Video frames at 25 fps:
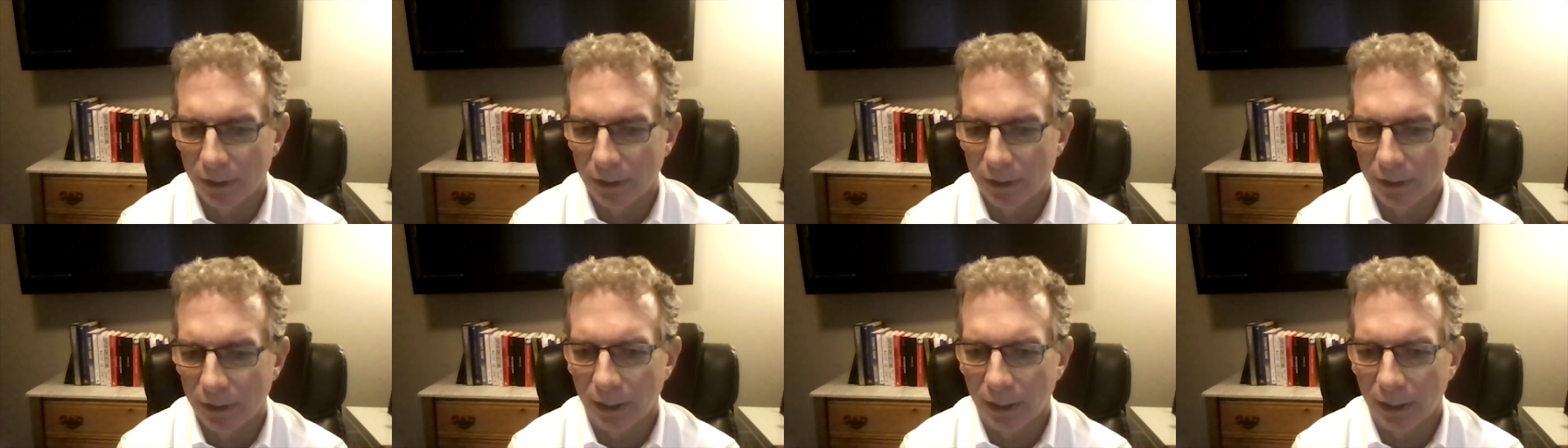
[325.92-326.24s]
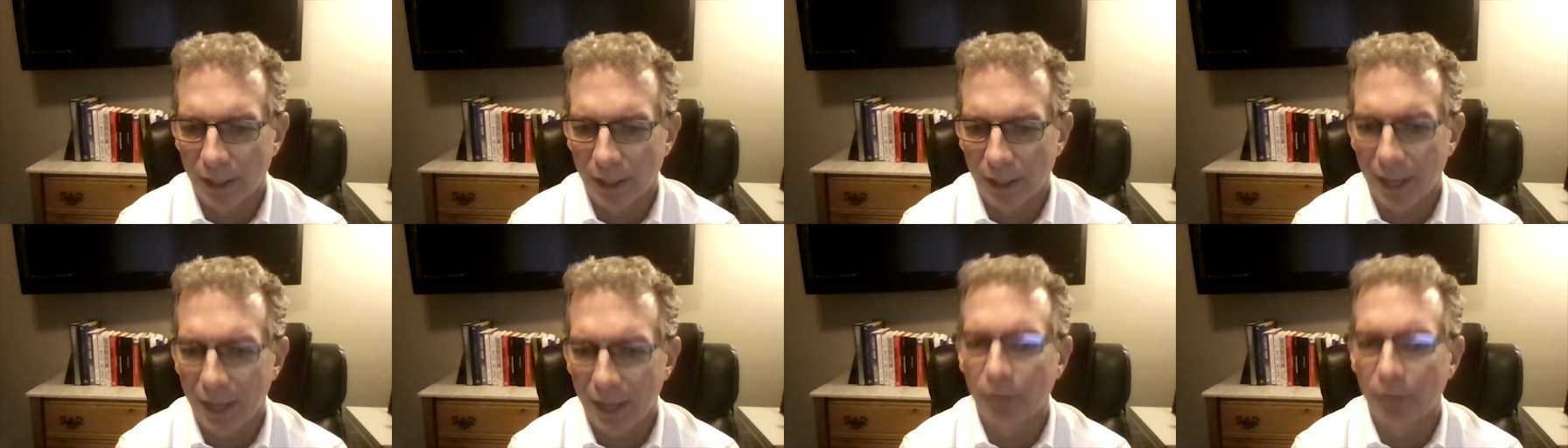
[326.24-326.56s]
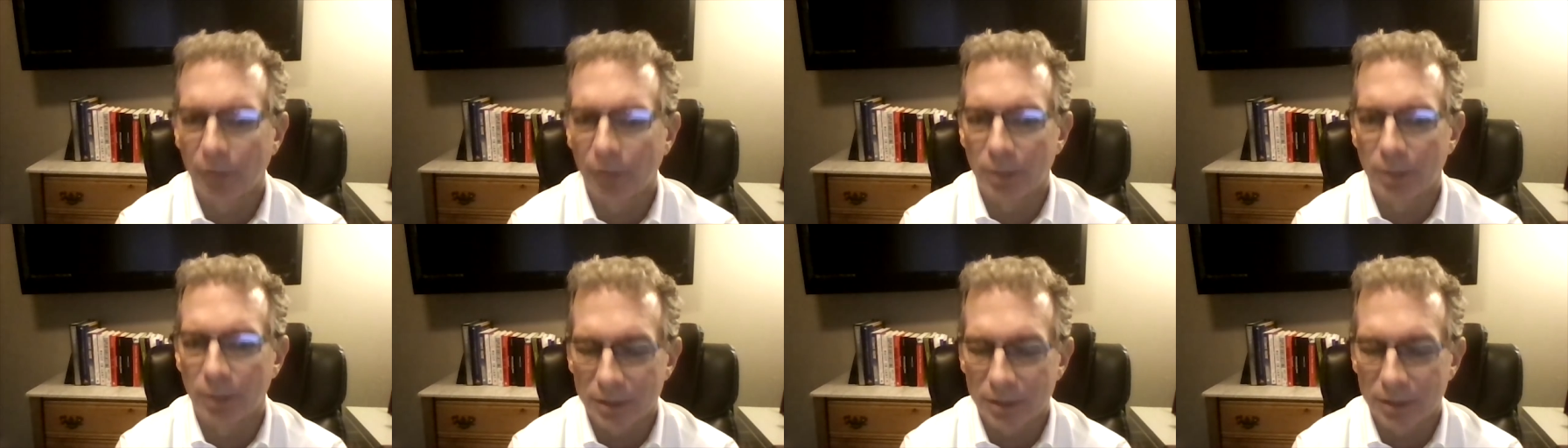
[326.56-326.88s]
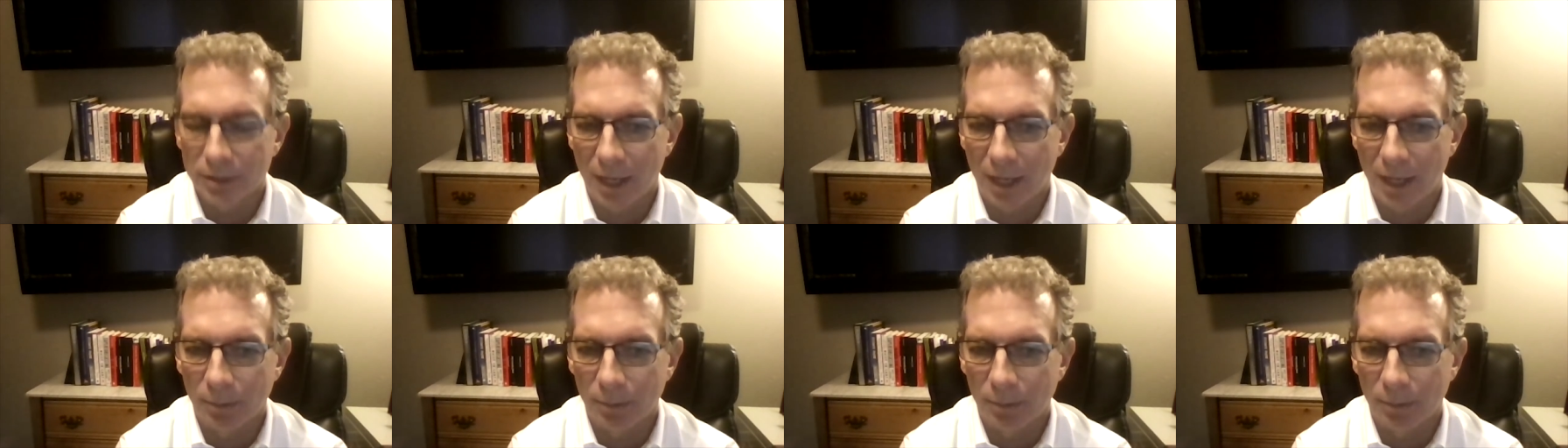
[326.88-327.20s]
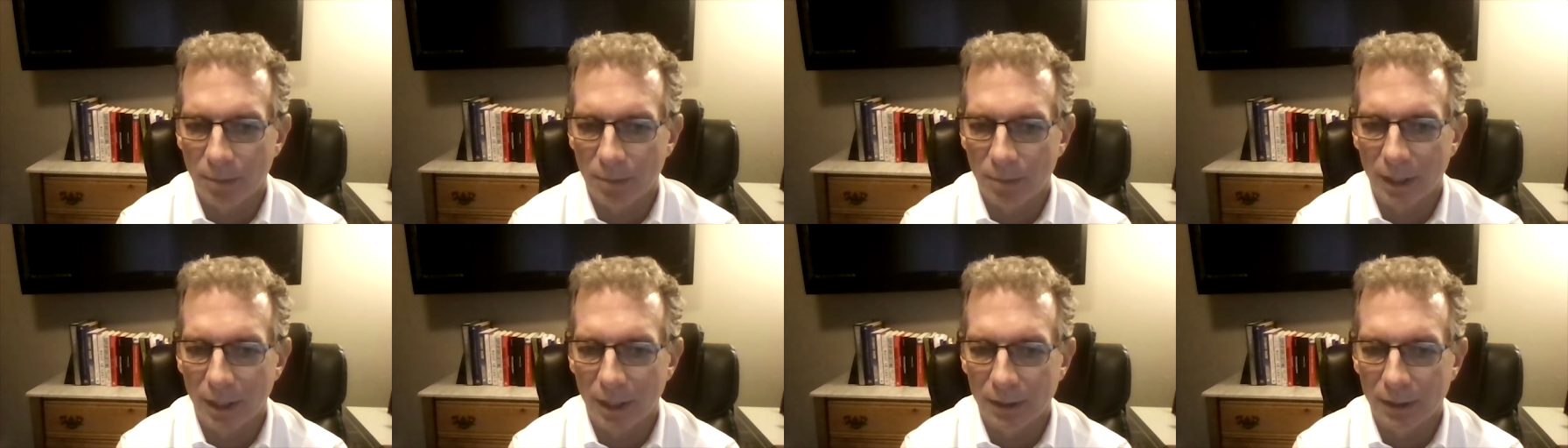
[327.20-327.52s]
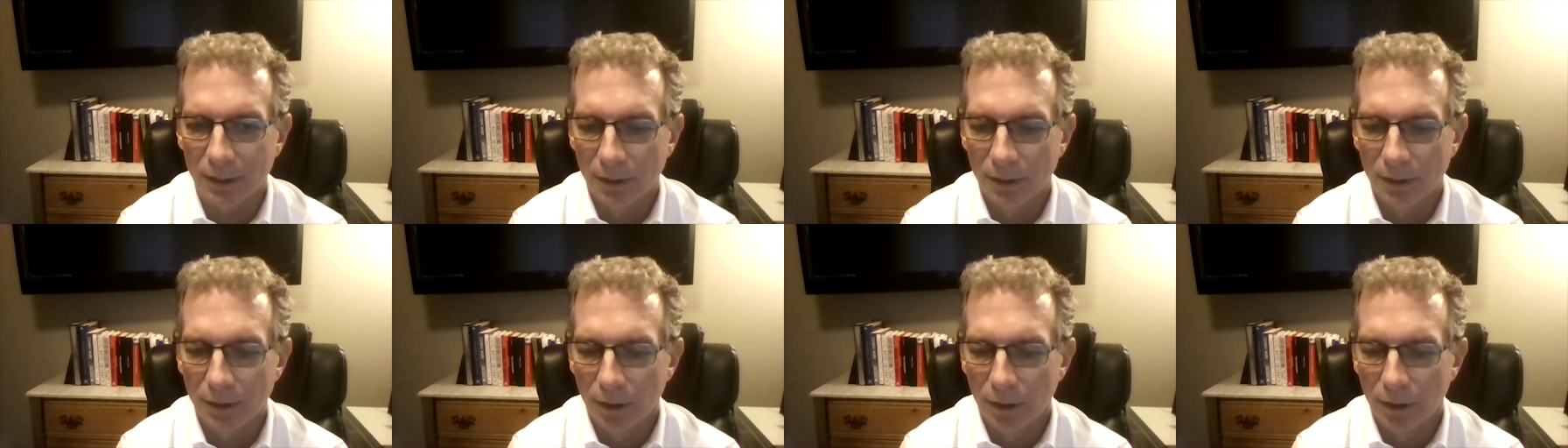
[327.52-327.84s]
And I had a little bit of time and
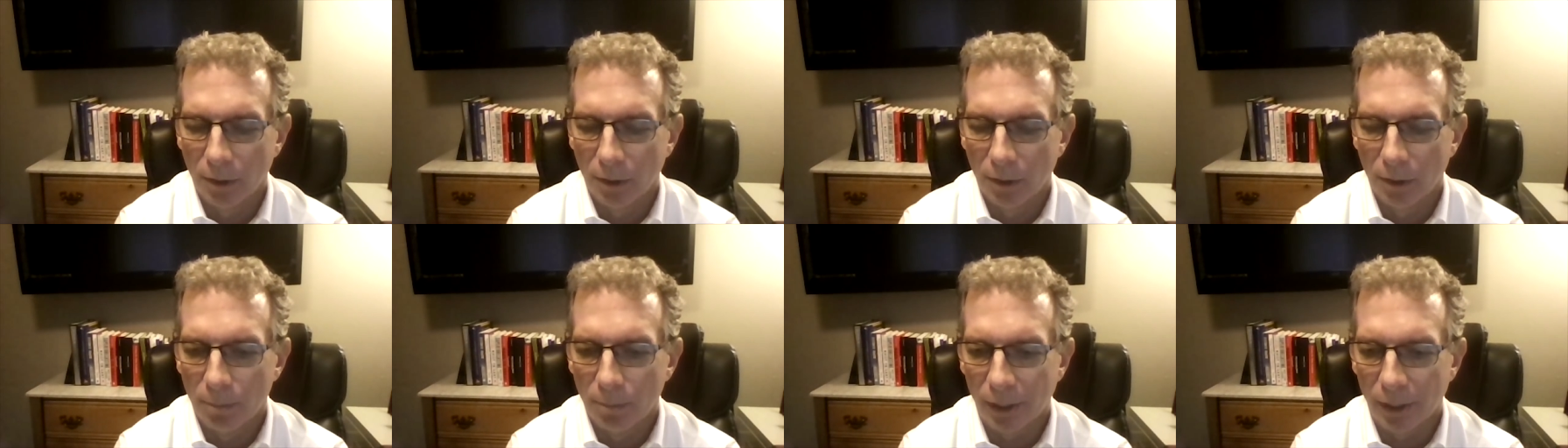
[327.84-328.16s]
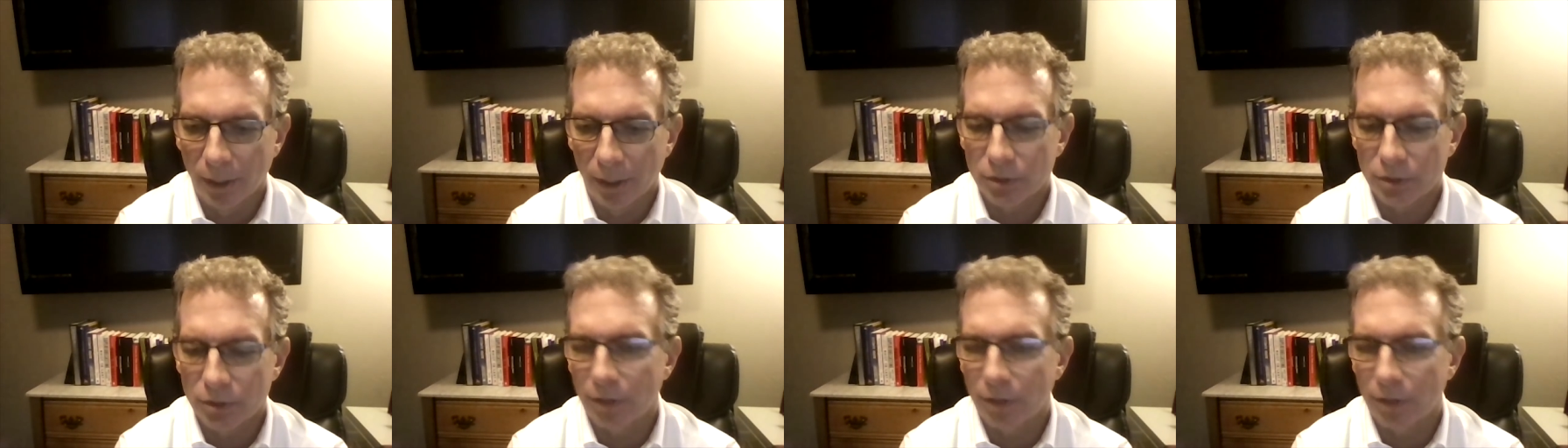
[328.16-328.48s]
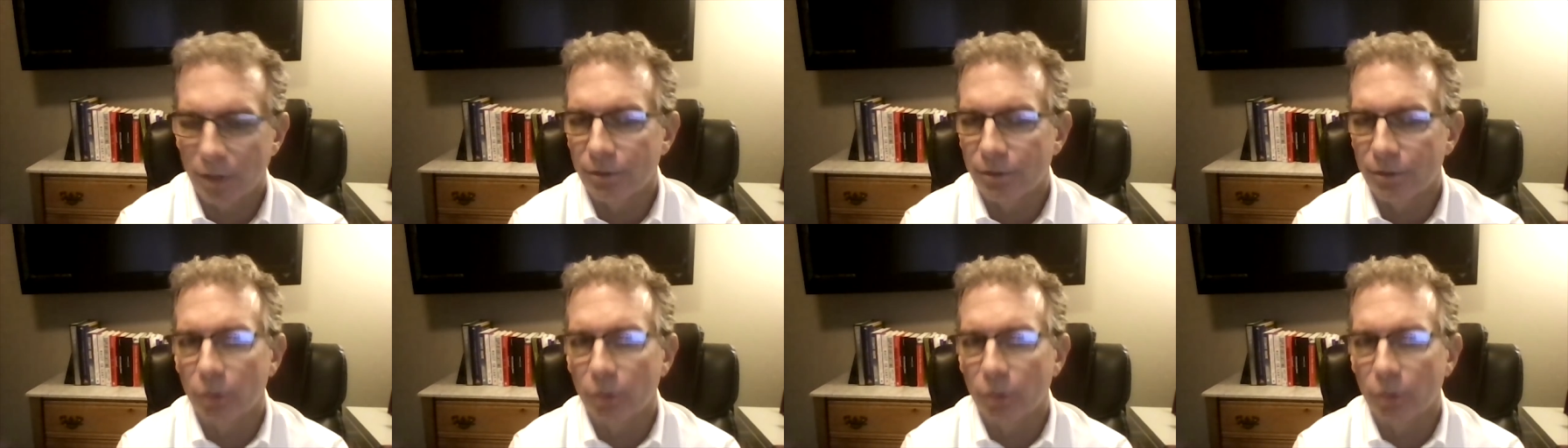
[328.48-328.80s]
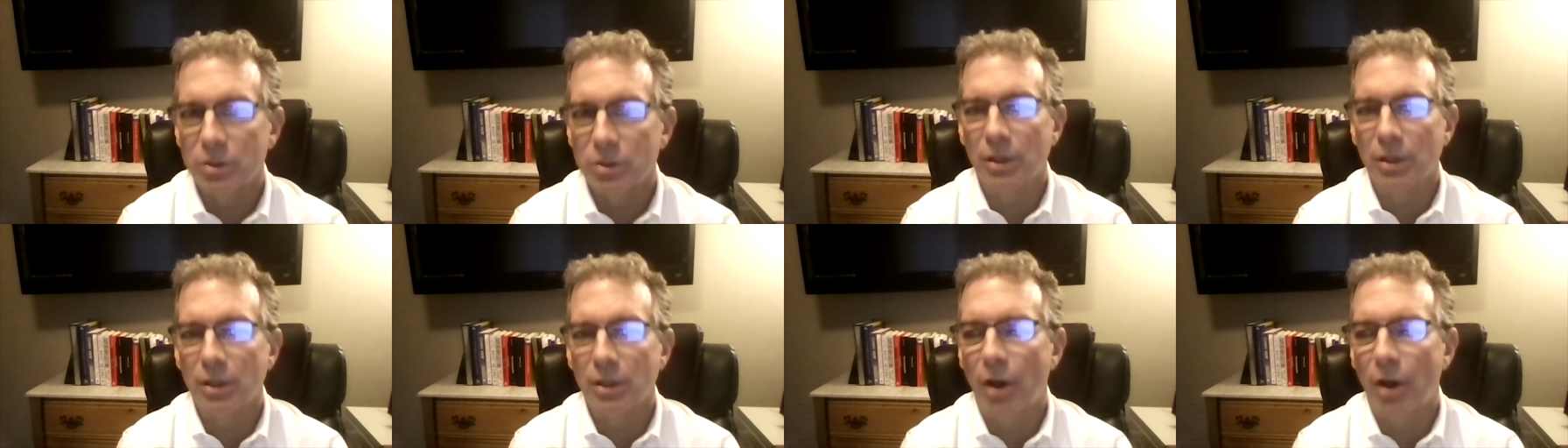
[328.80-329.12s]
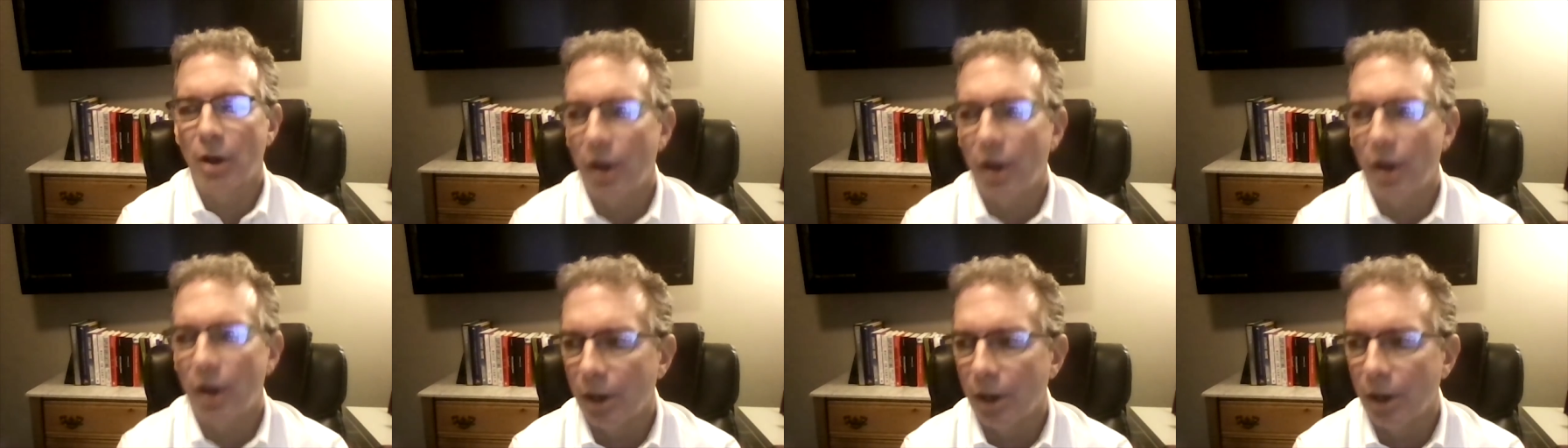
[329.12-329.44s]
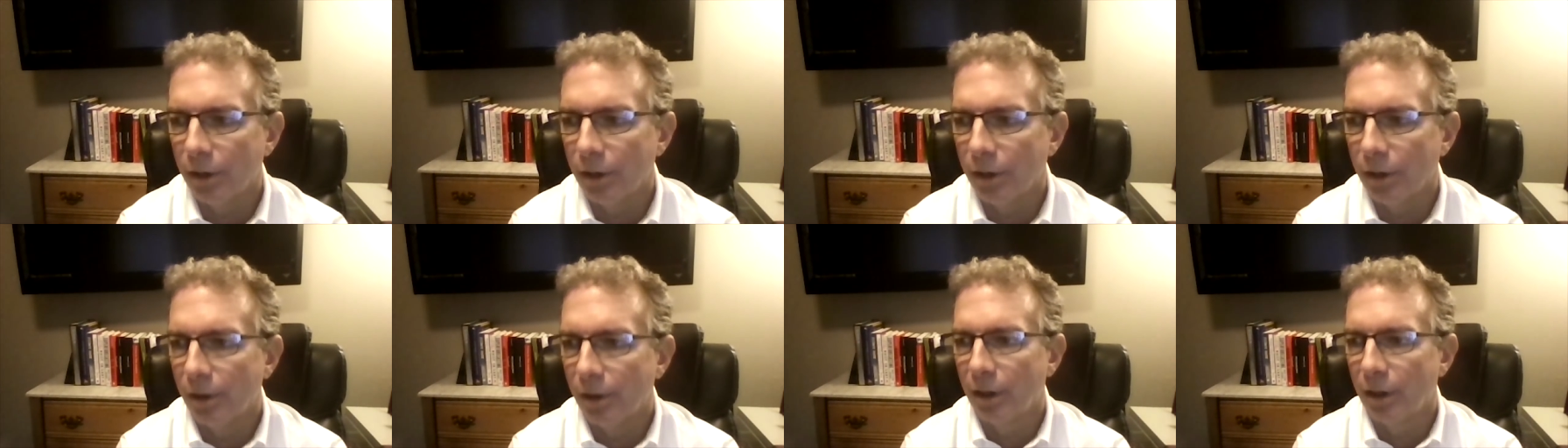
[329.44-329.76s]
money, but I started focusing
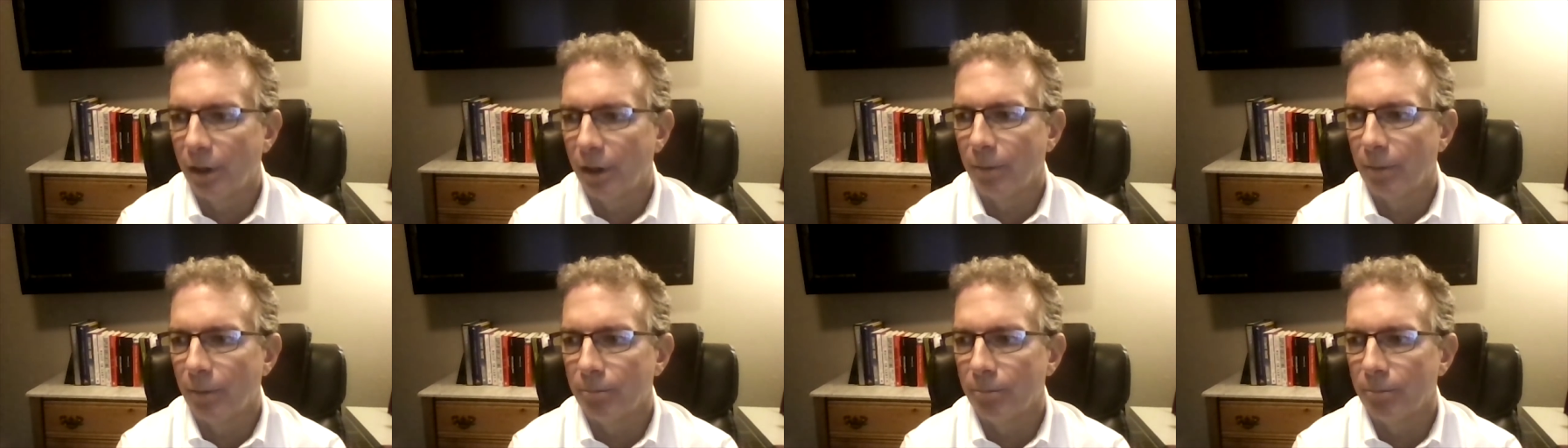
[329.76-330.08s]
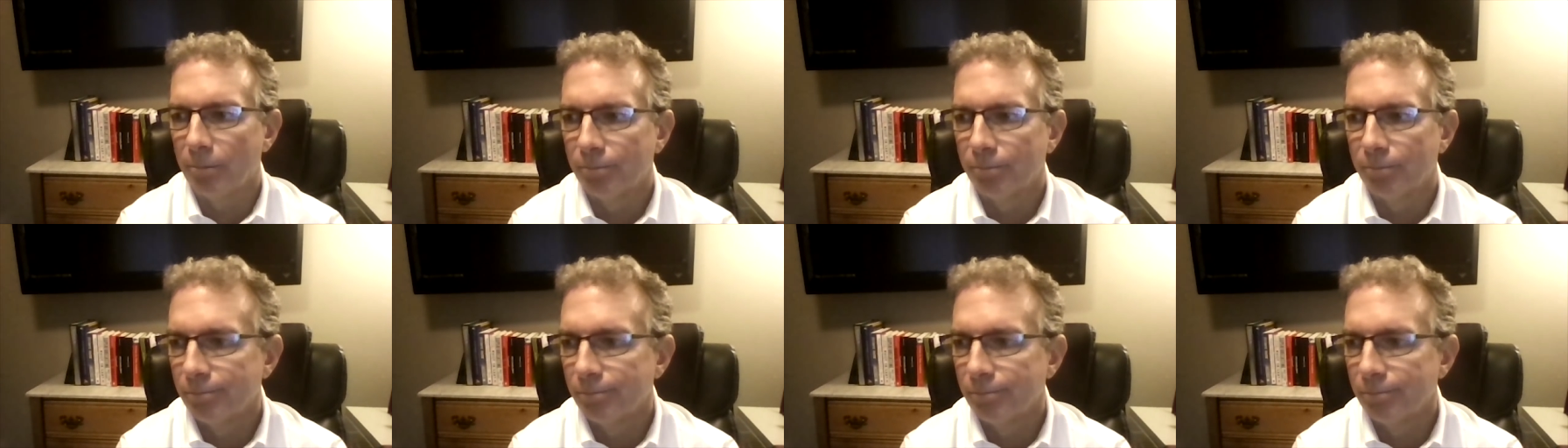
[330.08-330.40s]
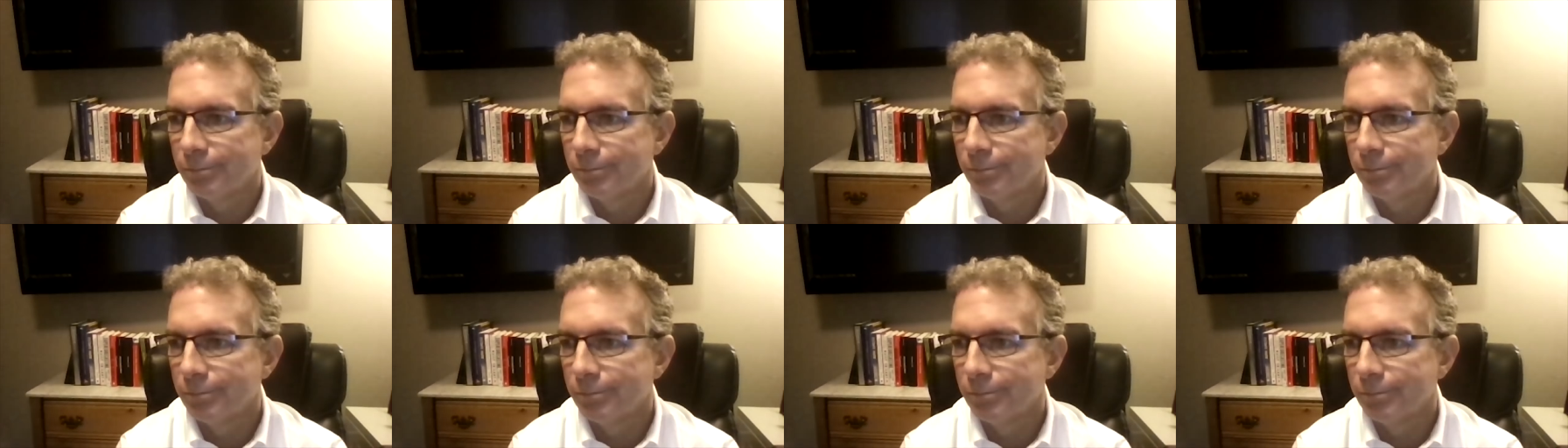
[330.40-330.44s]
on